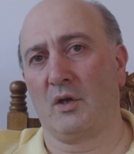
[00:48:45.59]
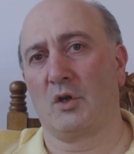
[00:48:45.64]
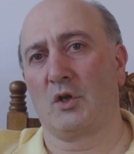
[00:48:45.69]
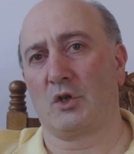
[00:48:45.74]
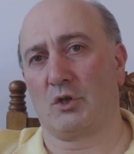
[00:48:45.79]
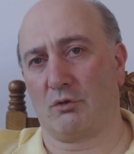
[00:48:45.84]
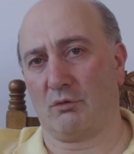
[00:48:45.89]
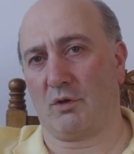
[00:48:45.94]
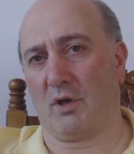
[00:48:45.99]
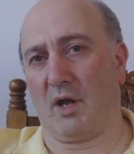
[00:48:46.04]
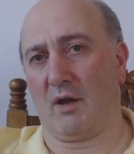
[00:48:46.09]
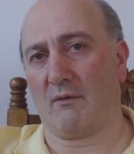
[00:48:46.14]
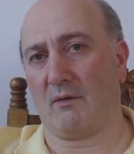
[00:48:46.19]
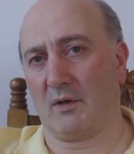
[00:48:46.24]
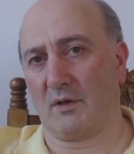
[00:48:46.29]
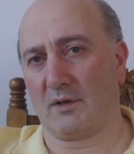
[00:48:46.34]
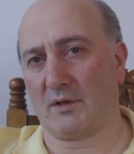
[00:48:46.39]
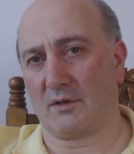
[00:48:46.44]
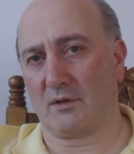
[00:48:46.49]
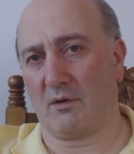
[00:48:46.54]
should have
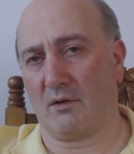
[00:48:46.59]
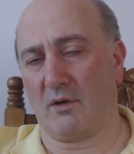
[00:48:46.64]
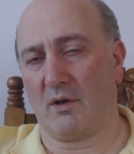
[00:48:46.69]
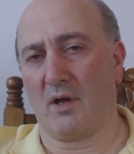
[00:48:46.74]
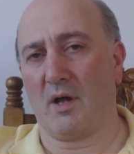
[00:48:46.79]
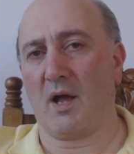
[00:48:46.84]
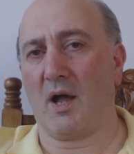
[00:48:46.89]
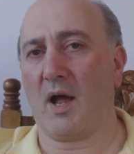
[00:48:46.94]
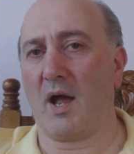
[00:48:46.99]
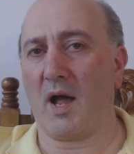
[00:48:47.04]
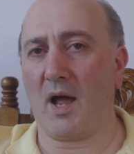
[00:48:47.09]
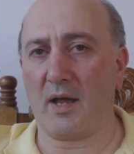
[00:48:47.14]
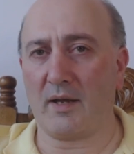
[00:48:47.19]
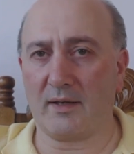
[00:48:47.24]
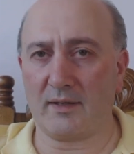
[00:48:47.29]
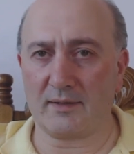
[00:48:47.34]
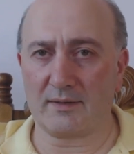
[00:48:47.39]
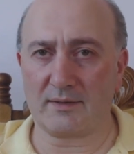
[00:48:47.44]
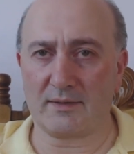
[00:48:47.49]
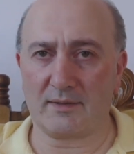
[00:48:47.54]
also
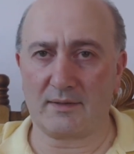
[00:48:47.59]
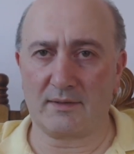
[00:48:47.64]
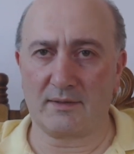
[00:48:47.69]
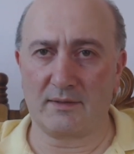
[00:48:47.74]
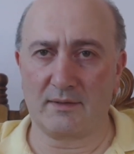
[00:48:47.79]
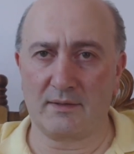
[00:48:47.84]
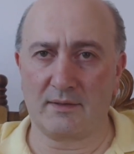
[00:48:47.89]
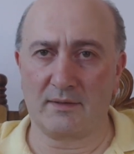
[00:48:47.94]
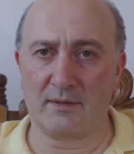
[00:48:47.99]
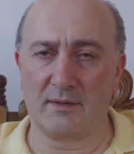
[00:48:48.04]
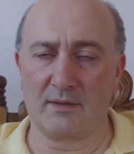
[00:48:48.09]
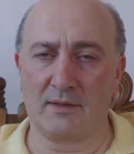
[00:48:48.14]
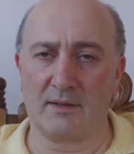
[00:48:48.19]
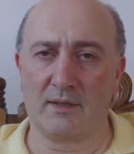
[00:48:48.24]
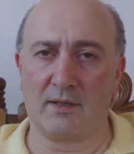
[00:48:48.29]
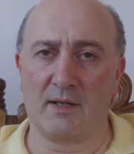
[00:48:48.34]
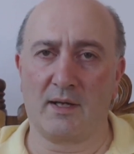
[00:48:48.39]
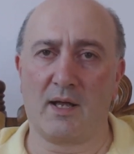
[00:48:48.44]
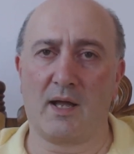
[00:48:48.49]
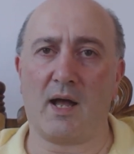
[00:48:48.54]
highest
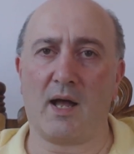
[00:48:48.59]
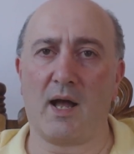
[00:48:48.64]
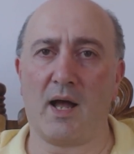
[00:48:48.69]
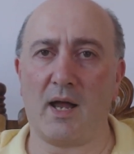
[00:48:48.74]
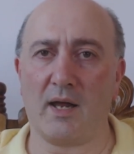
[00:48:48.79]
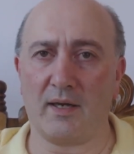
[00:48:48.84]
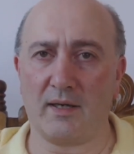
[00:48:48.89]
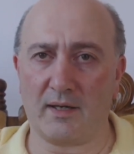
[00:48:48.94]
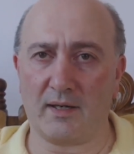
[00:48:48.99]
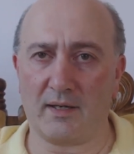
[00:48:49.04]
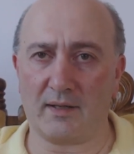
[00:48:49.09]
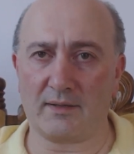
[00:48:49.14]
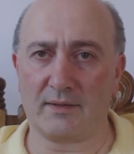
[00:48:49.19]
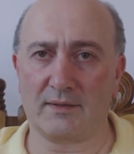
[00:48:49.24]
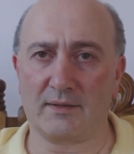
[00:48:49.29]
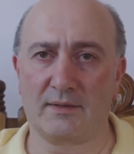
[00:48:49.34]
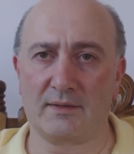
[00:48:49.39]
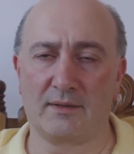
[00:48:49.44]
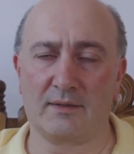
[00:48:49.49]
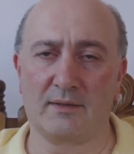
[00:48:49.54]

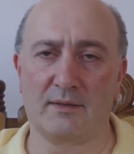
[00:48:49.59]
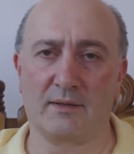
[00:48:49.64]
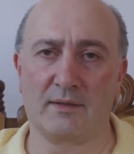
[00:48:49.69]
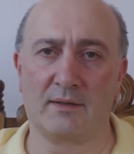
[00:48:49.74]
index,